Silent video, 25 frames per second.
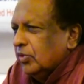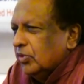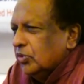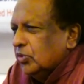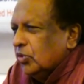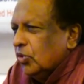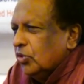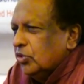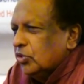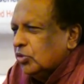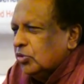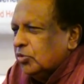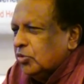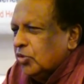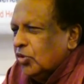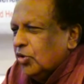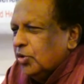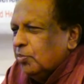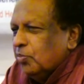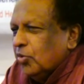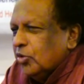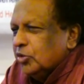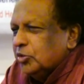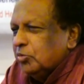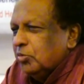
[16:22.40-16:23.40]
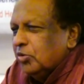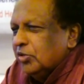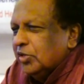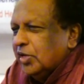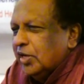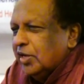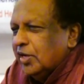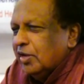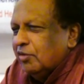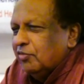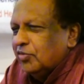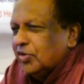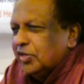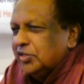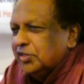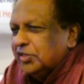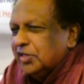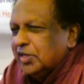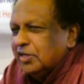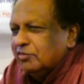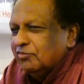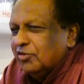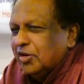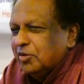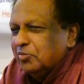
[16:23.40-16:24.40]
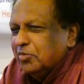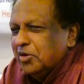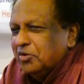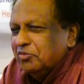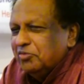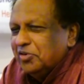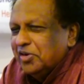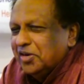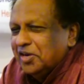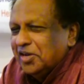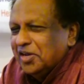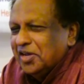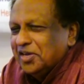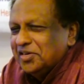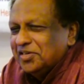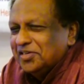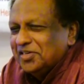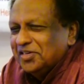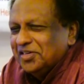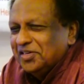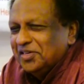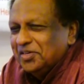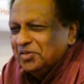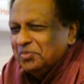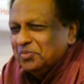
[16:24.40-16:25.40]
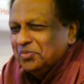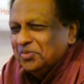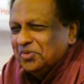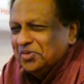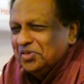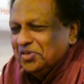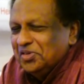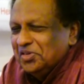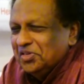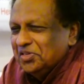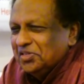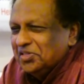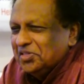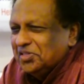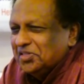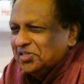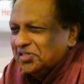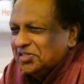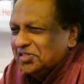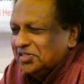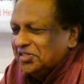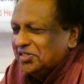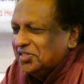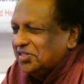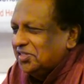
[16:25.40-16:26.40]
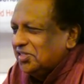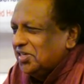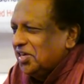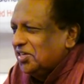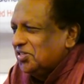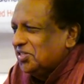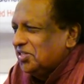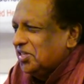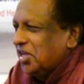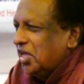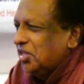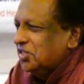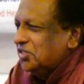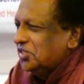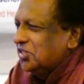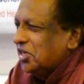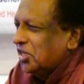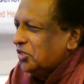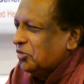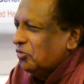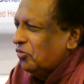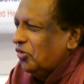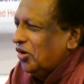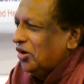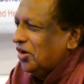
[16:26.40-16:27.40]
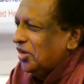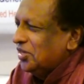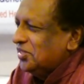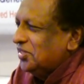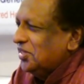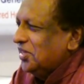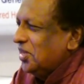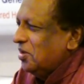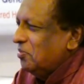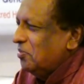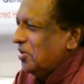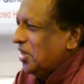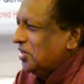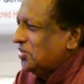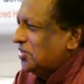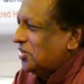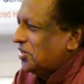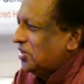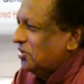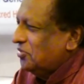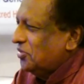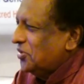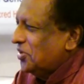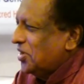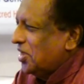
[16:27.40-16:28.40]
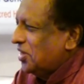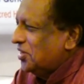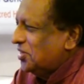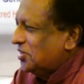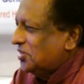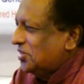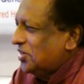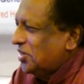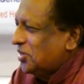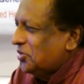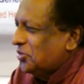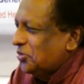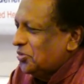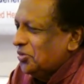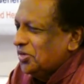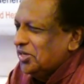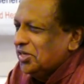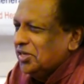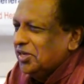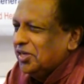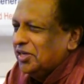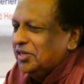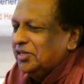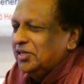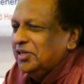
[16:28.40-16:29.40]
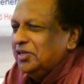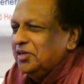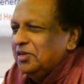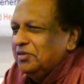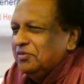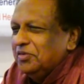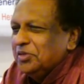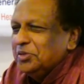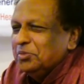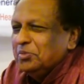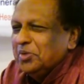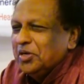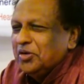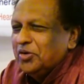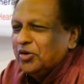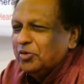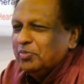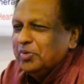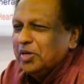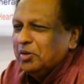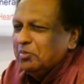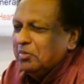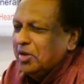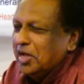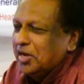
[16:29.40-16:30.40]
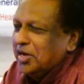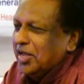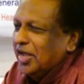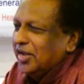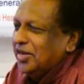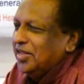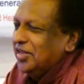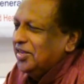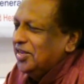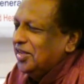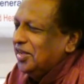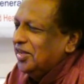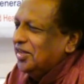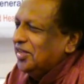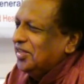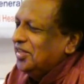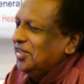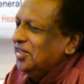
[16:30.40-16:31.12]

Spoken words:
So it's quite possible that after Richard Verma we will get Sam Chatwal as the ambassador of the United States to India, which may not be a bad idea.